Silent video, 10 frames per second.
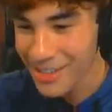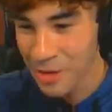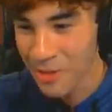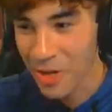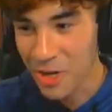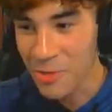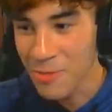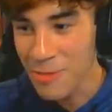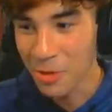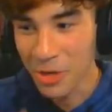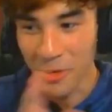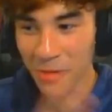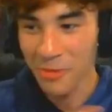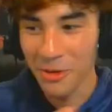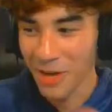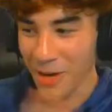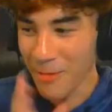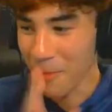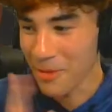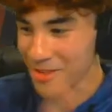We have a lot of new people here. We don't. We don't talk about
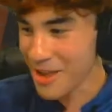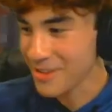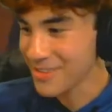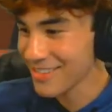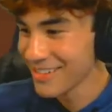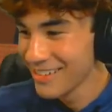our mistakes.